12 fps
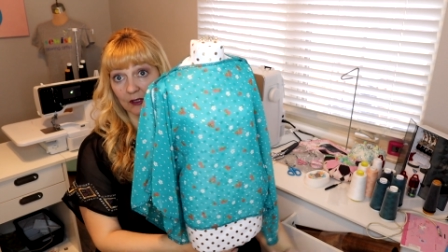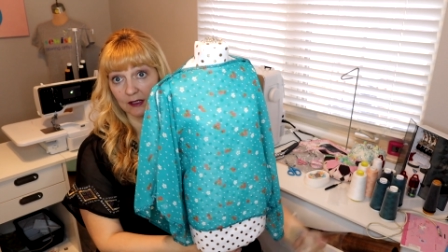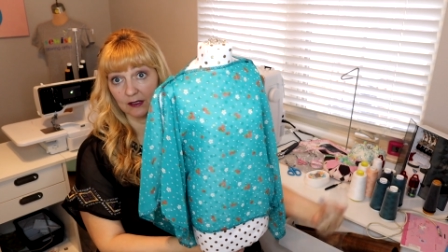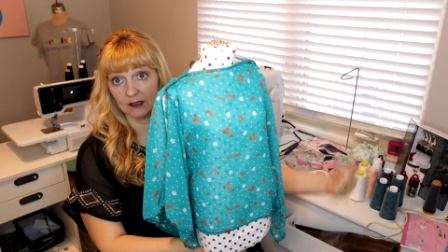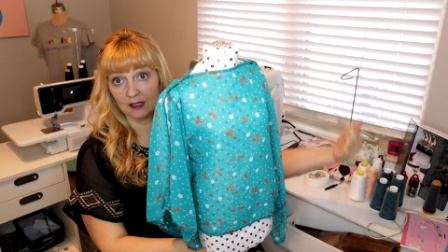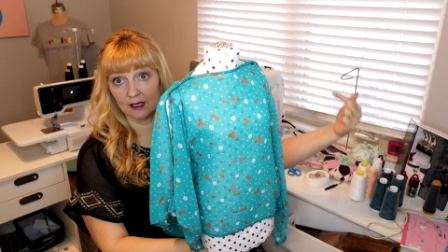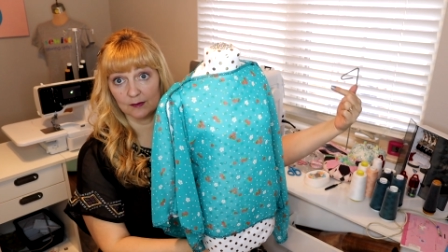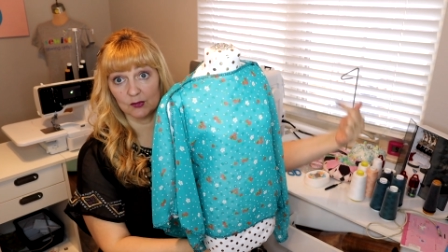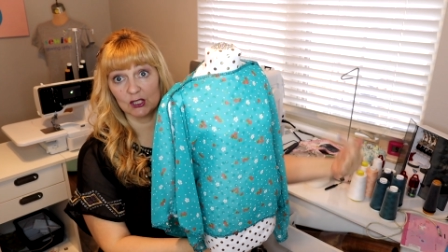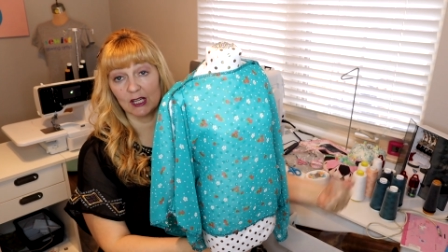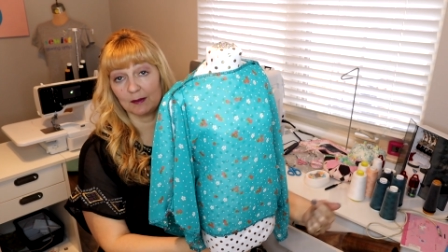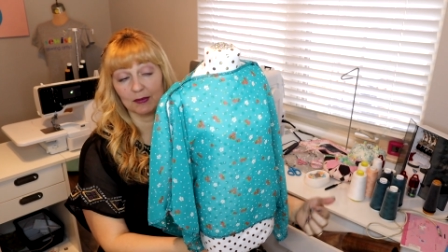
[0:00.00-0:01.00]
can um,
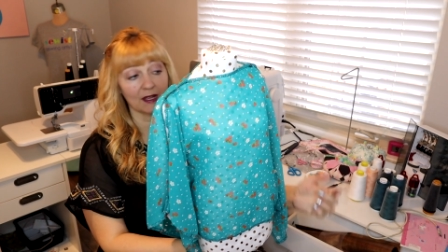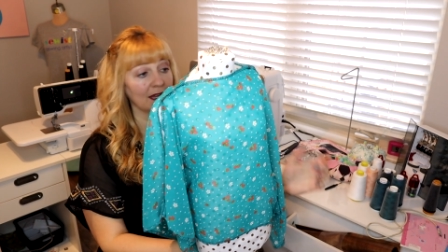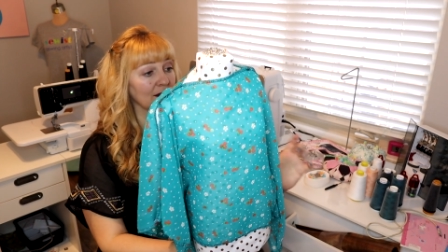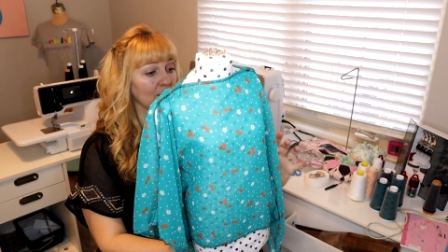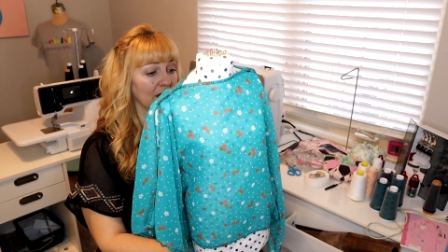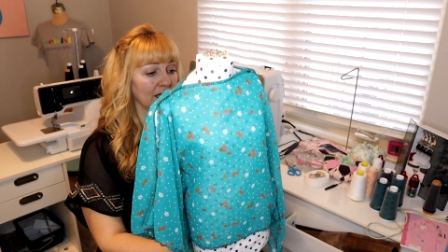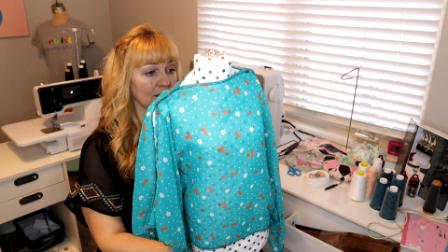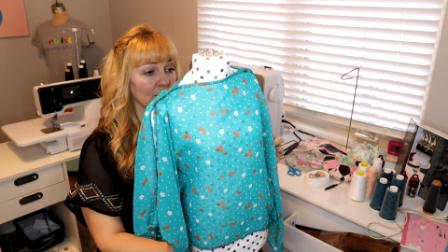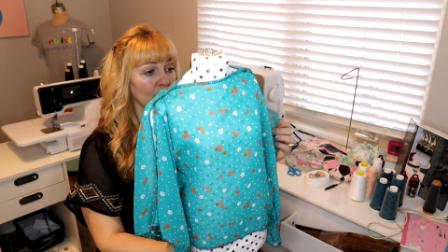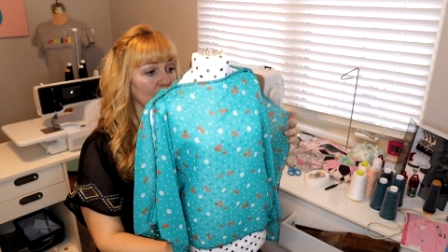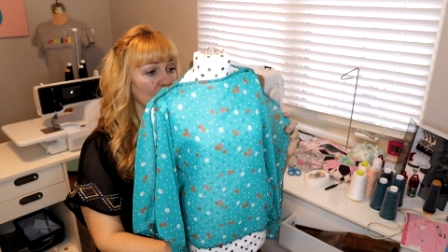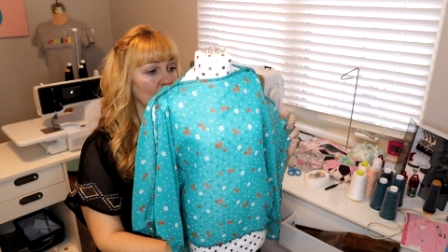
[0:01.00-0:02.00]
shape that and make
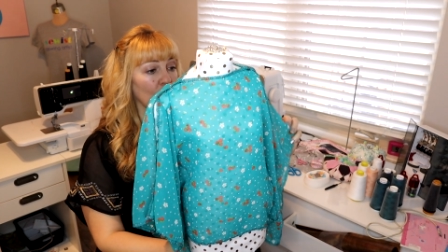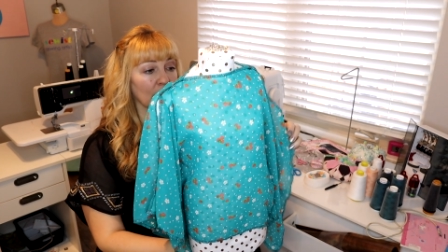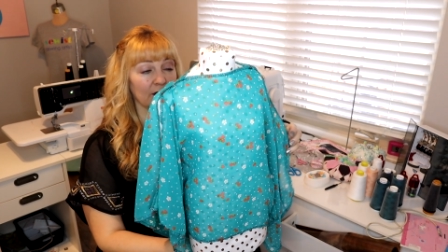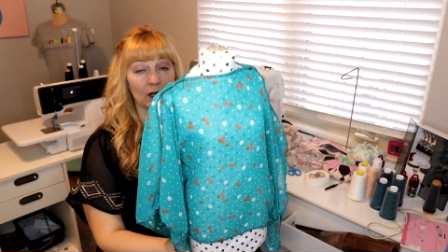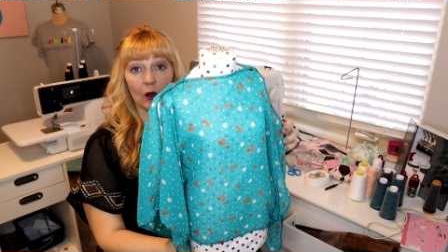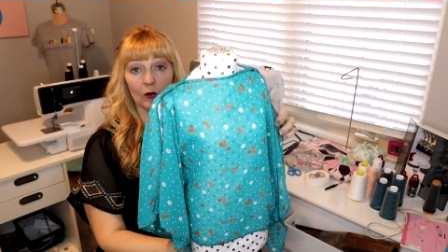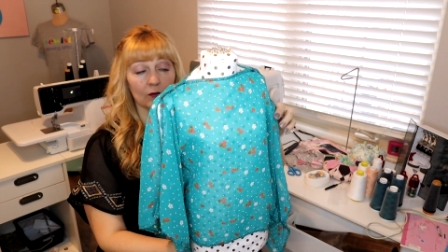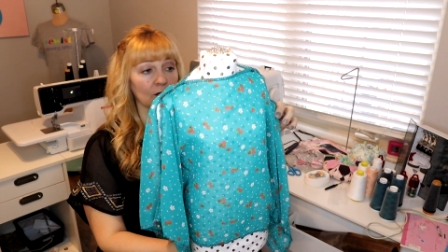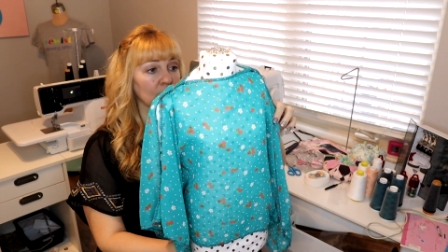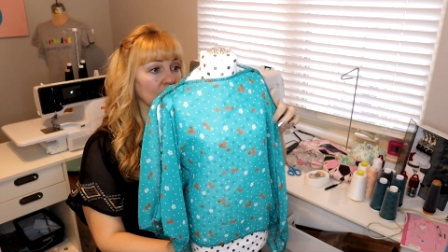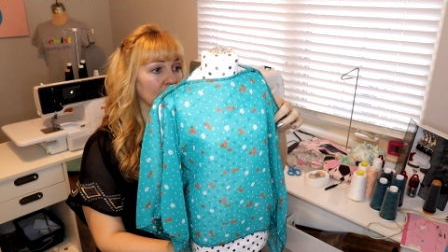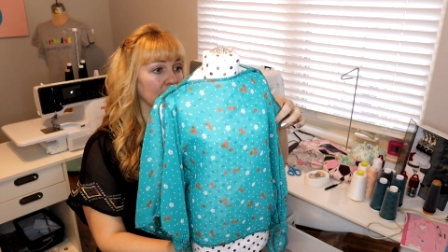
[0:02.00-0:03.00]
it more of an
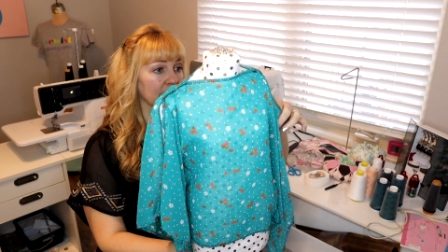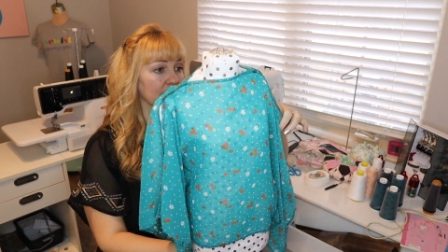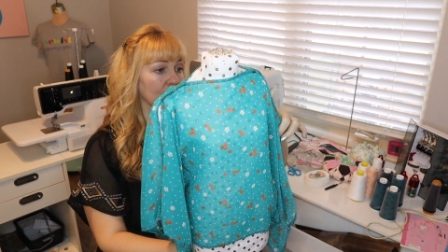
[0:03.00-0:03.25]
oval or a